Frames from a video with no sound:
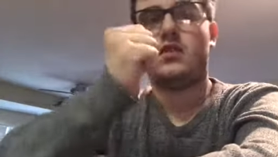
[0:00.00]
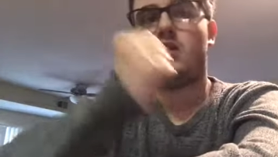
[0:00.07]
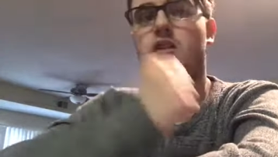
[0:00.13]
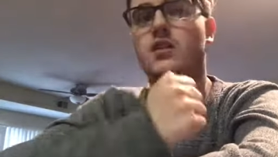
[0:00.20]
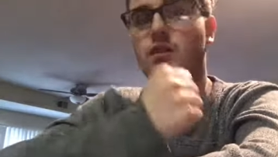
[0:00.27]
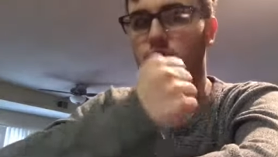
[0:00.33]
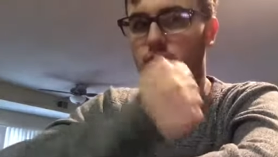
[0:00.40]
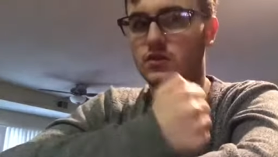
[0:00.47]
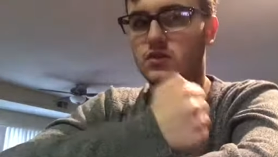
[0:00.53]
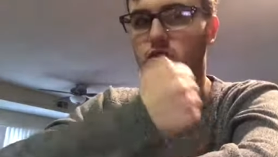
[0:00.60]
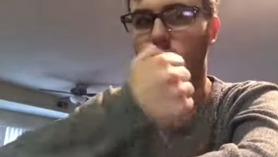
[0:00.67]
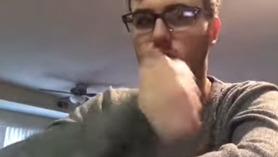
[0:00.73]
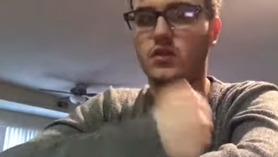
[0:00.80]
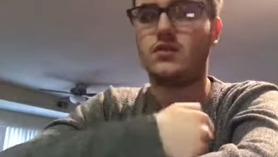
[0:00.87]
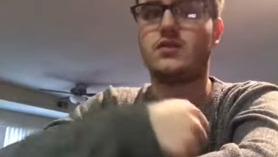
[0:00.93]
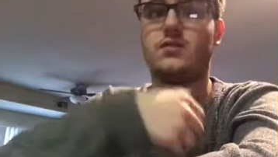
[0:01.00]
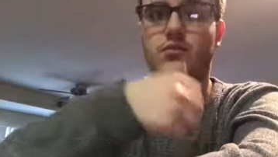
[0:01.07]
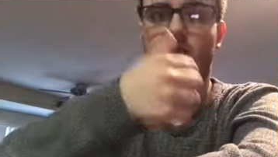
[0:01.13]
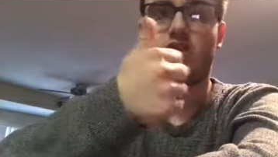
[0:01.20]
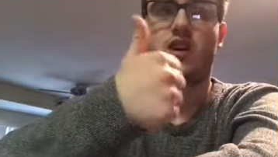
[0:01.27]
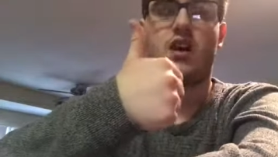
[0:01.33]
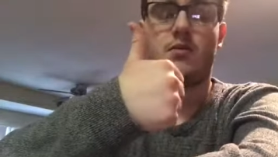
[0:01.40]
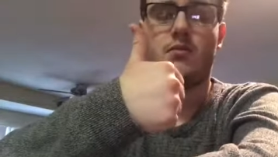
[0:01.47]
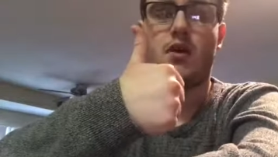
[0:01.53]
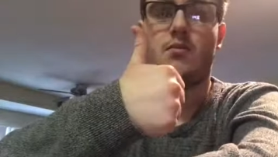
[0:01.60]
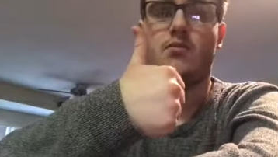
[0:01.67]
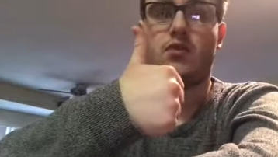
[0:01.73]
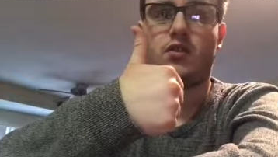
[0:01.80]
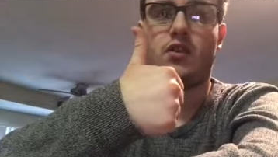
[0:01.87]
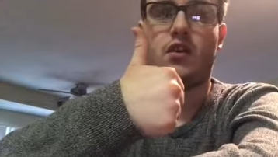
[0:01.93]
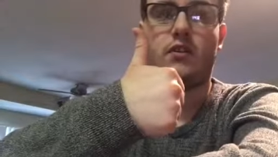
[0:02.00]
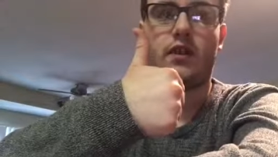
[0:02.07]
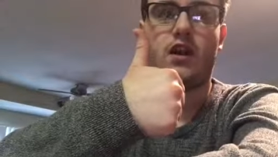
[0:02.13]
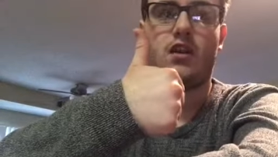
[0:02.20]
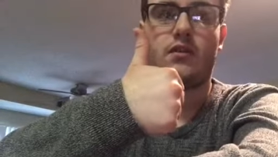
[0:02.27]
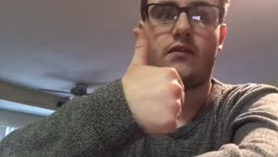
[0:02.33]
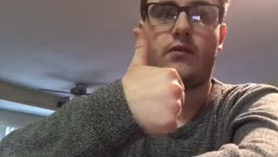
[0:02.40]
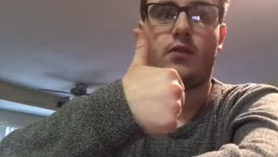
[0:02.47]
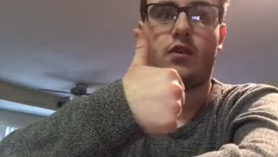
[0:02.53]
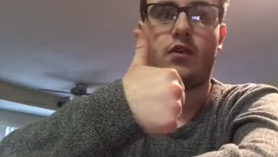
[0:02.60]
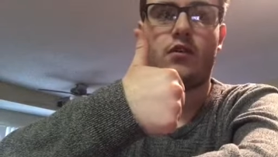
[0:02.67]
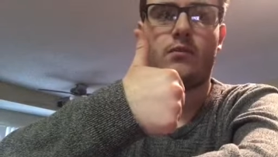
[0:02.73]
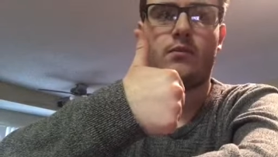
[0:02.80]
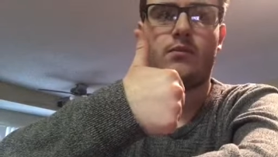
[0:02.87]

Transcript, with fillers: in their stores, which I'm I'm really glad for.